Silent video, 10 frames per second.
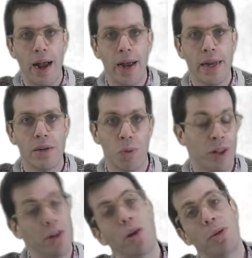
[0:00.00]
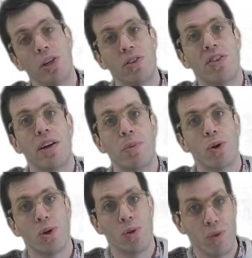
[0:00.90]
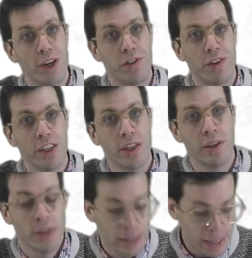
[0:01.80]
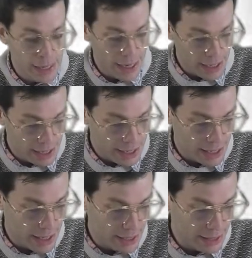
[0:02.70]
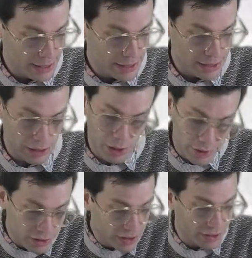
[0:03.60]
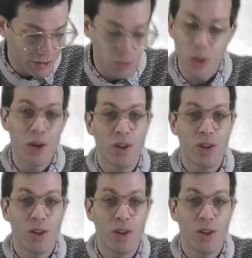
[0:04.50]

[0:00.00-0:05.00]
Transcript: and one that nobody uses anymore called Real Video. Lossless, we